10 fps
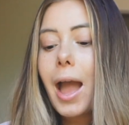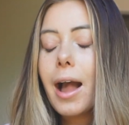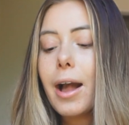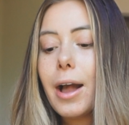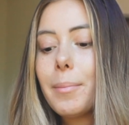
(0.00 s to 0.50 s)

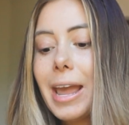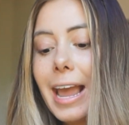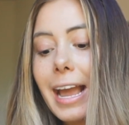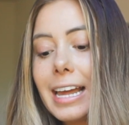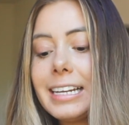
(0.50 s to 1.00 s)

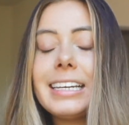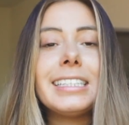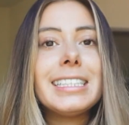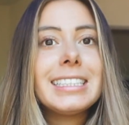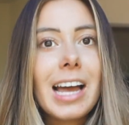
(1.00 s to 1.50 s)
And it
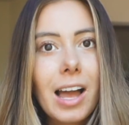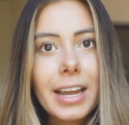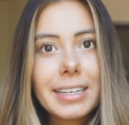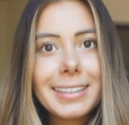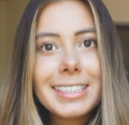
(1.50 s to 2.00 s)
is
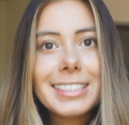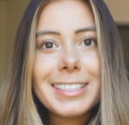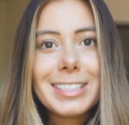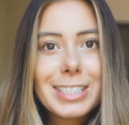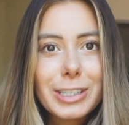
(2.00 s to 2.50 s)
signed,
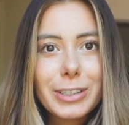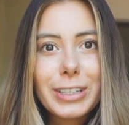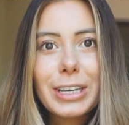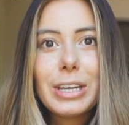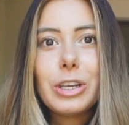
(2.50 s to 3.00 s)

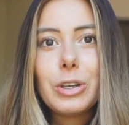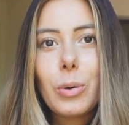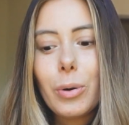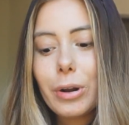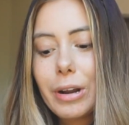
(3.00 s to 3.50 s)
"Sincerely
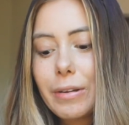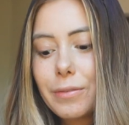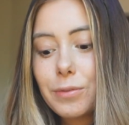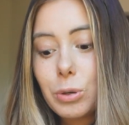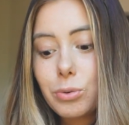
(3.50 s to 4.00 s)
Your
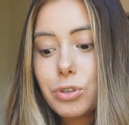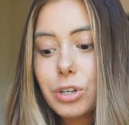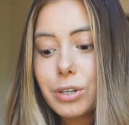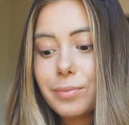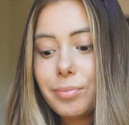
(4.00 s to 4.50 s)

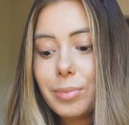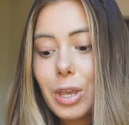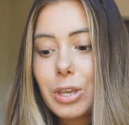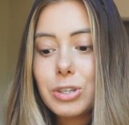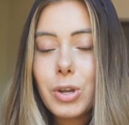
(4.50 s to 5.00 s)
Future."
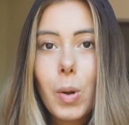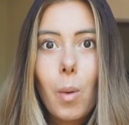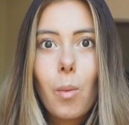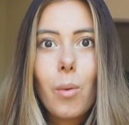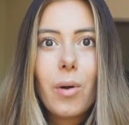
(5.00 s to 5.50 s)

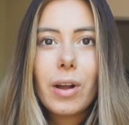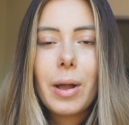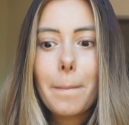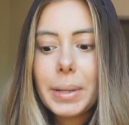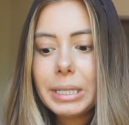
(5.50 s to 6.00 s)
So
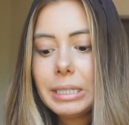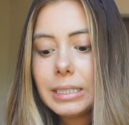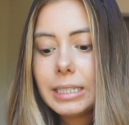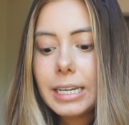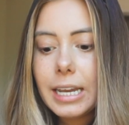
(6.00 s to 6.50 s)

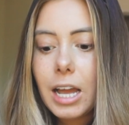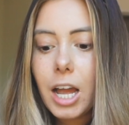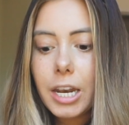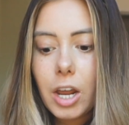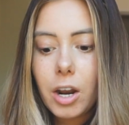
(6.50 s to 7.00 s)
completely
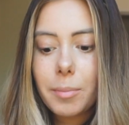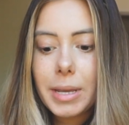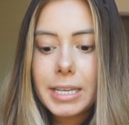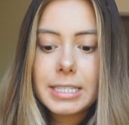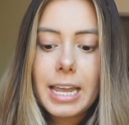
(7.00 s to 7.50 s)

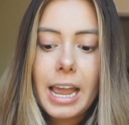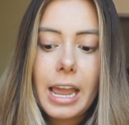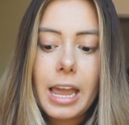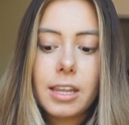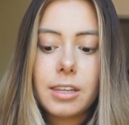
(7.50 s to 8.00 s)
anonymous,
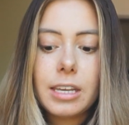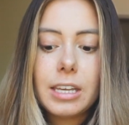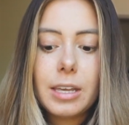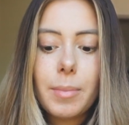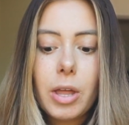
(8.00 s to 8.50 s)
and the
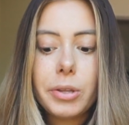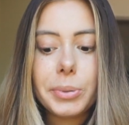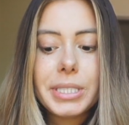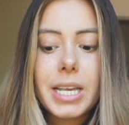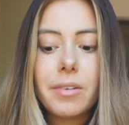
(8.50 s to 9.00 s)
email it
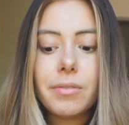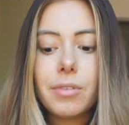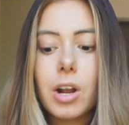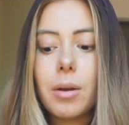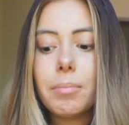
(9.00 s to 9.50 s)
was sent
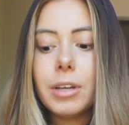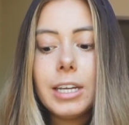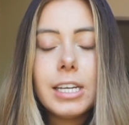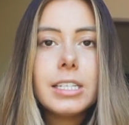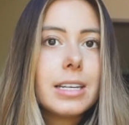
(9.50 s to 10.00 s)
from
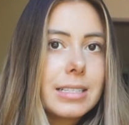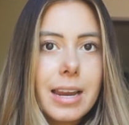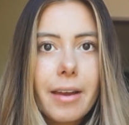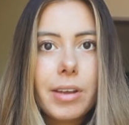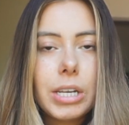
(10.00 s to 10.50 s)
doesn't
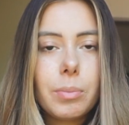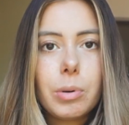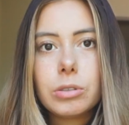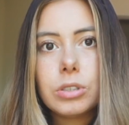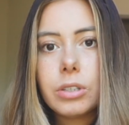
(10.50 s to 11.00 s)
have any
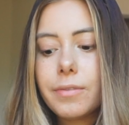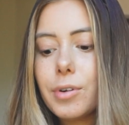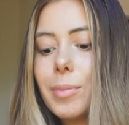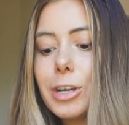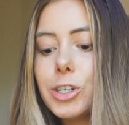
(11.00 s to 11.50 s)
personal
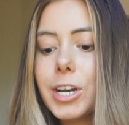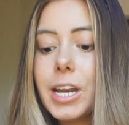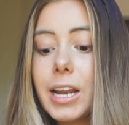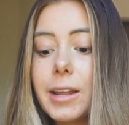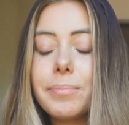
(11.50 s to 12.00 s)
information
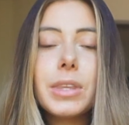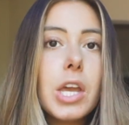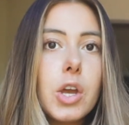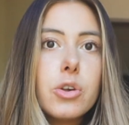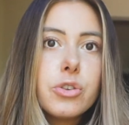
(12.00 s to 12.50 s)
in it.
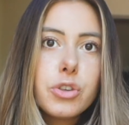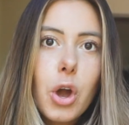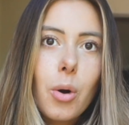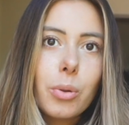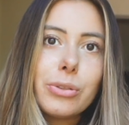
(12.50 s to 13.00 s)

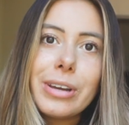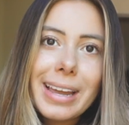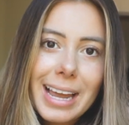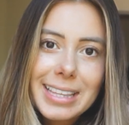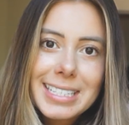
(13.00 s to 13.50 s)
So
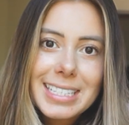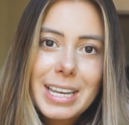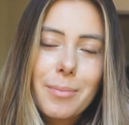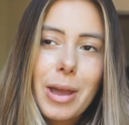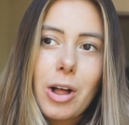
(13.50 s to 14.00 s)
looking at this
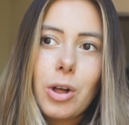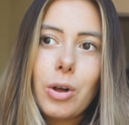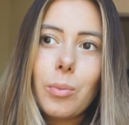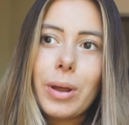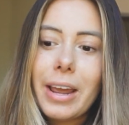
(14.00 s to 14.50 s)
email,
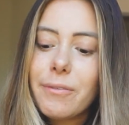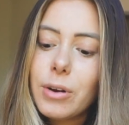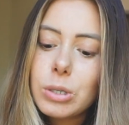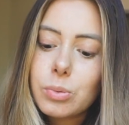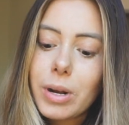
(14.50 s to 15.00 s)
when I
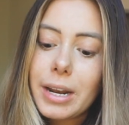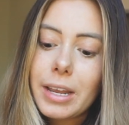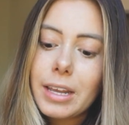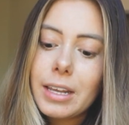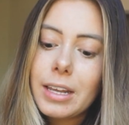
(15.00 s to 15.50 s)
first read
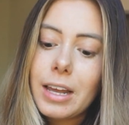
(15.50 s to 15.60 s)
it,